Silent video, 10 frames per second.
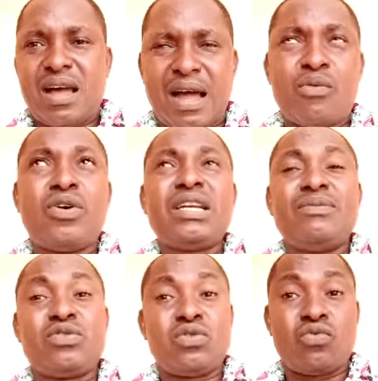I want them
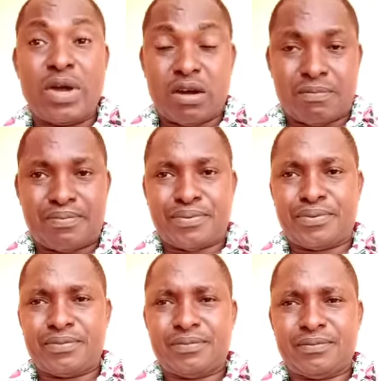to wake up
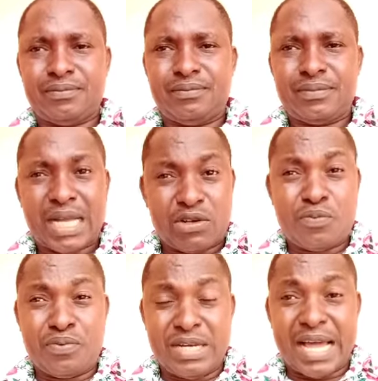and
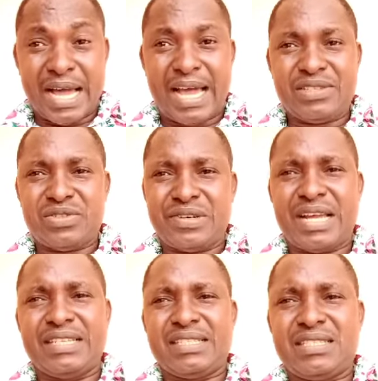open their eyes to
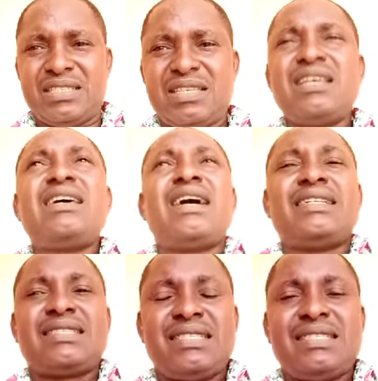reality and
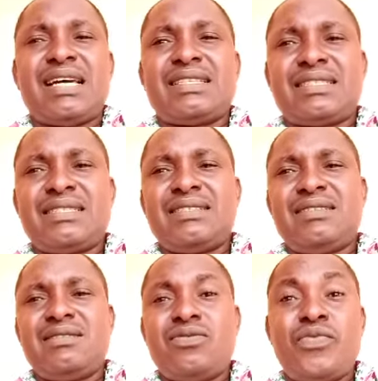see that
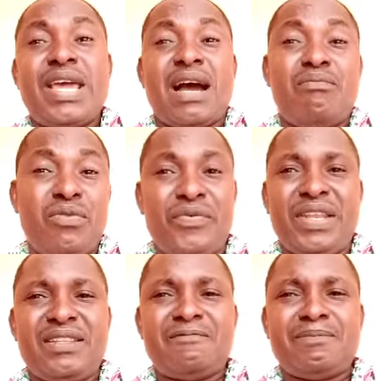we are
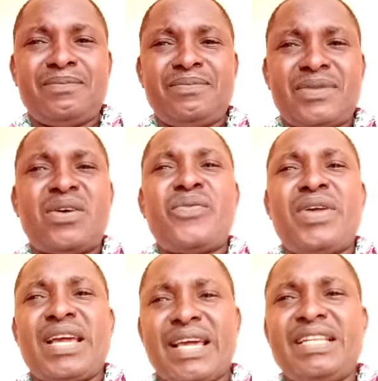moving and we
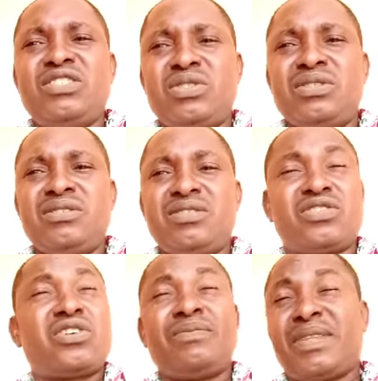are getting to
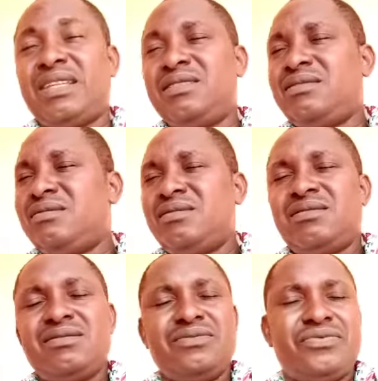something
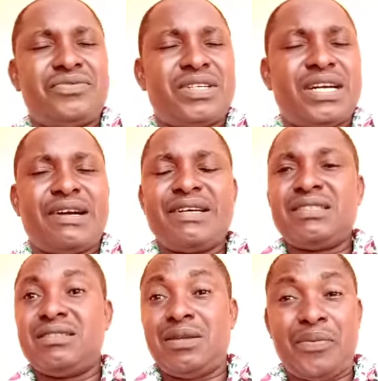very
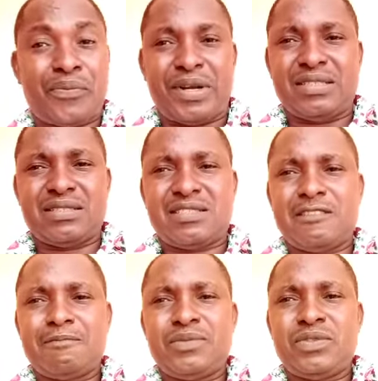different
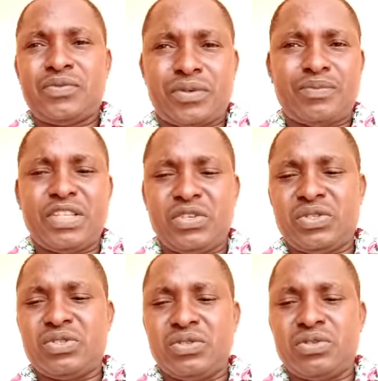from they
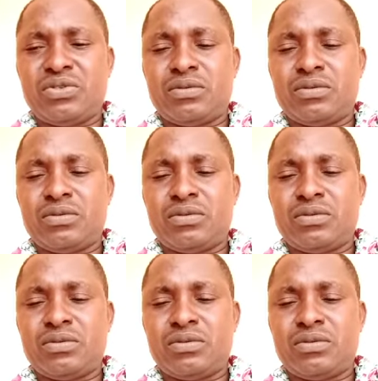used to know.